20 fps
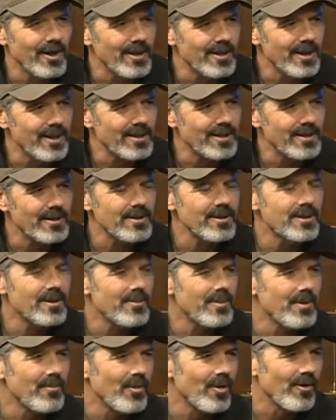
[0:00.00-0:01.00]
and that to, just
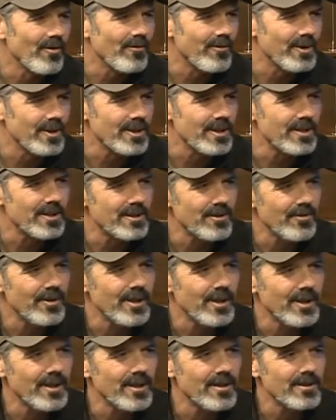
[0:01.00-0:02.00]
to be more efficient so we
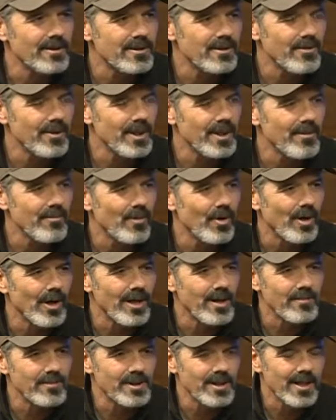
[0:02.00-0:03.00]
can get so we can get more
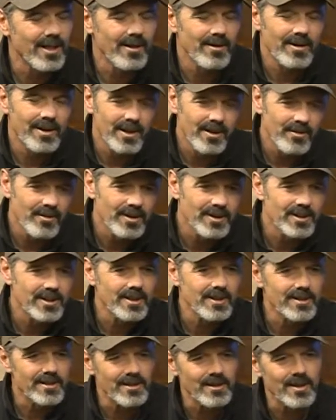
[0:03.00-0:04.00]
items out increase
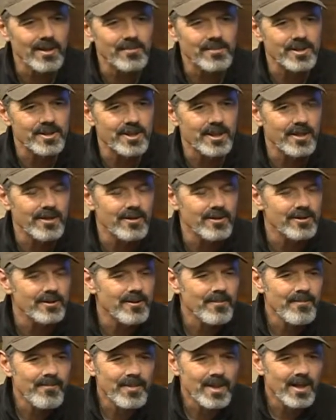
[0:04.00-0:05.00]
the
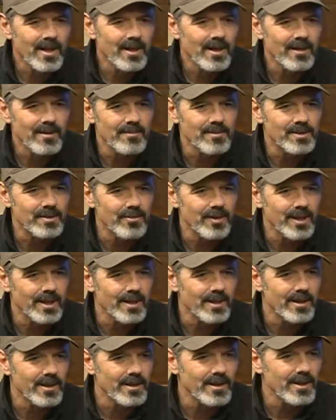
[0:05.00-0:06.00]
upstairs um, so we
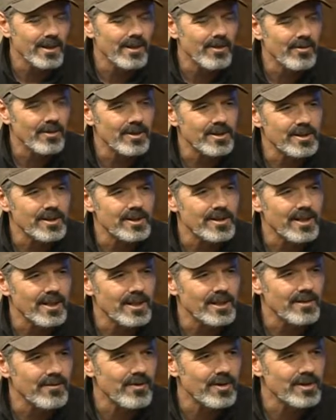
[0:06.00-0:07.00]
can increase the
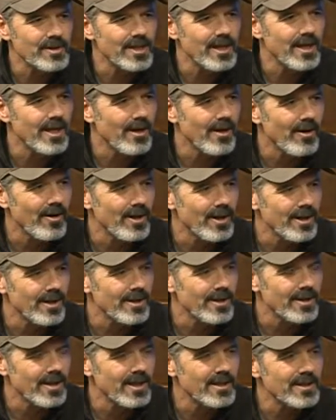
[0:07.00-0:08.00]
size of our ski
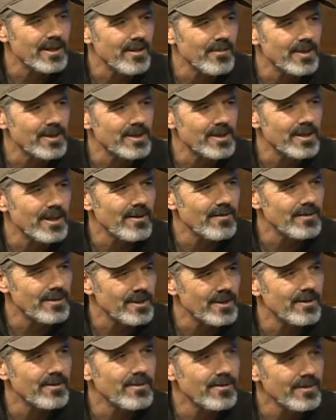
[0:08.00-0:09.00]
area and that type of stuff so